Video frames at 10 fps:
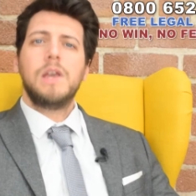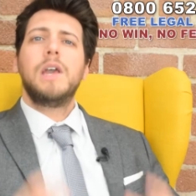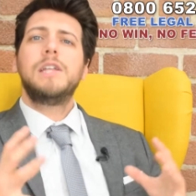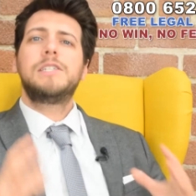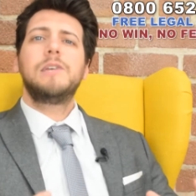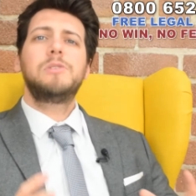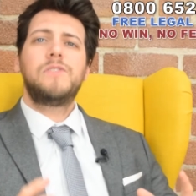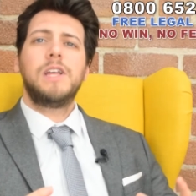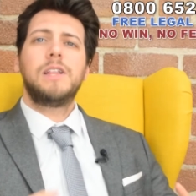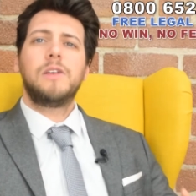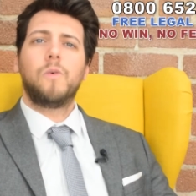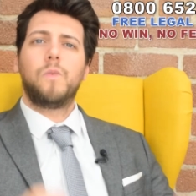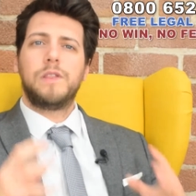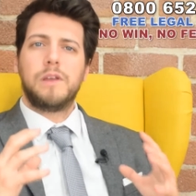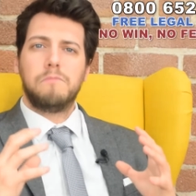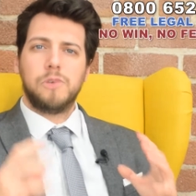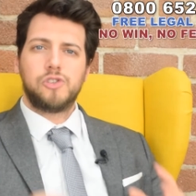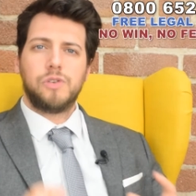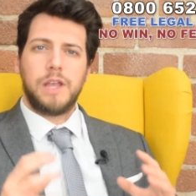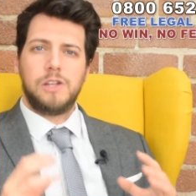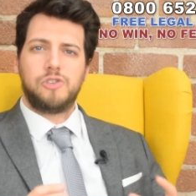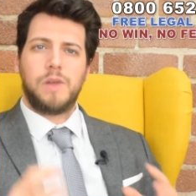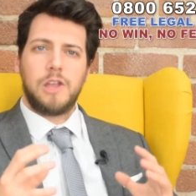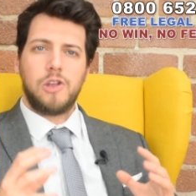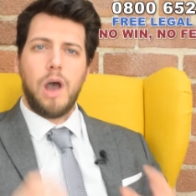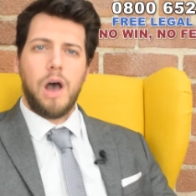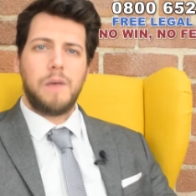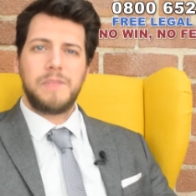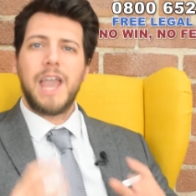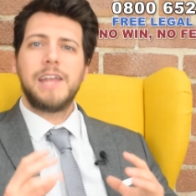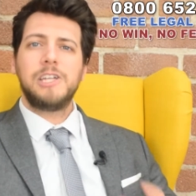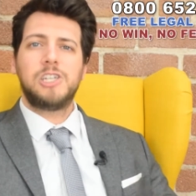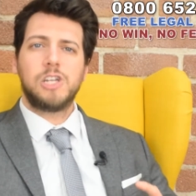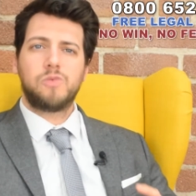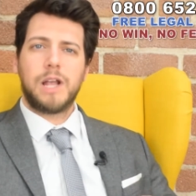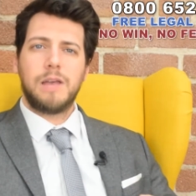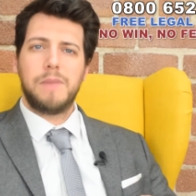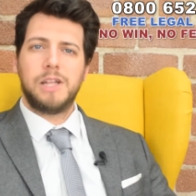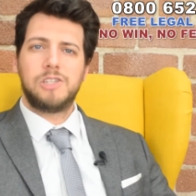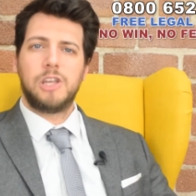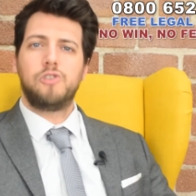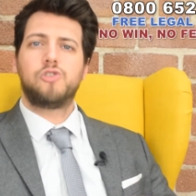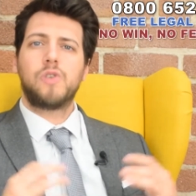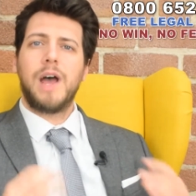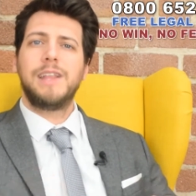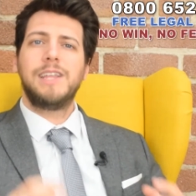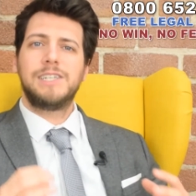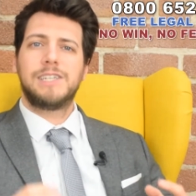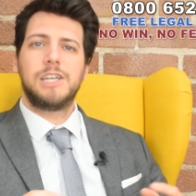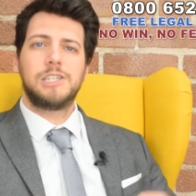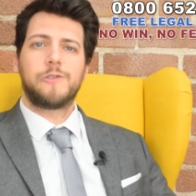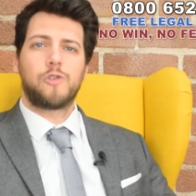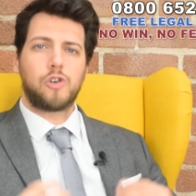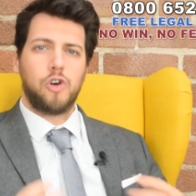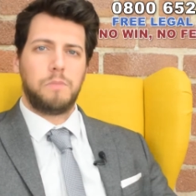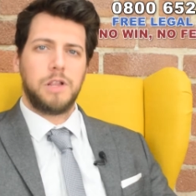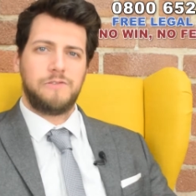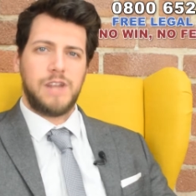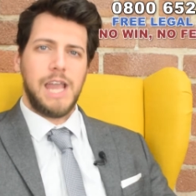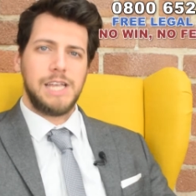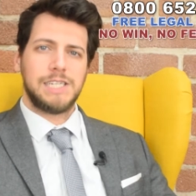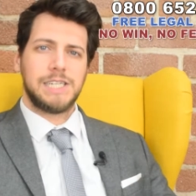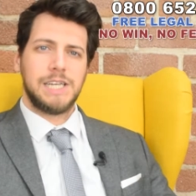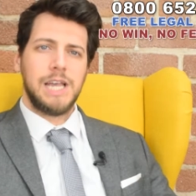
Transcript: In terms of dealing with a muscle injury in your arm, the NHS recommends that you try these things for a couple of days.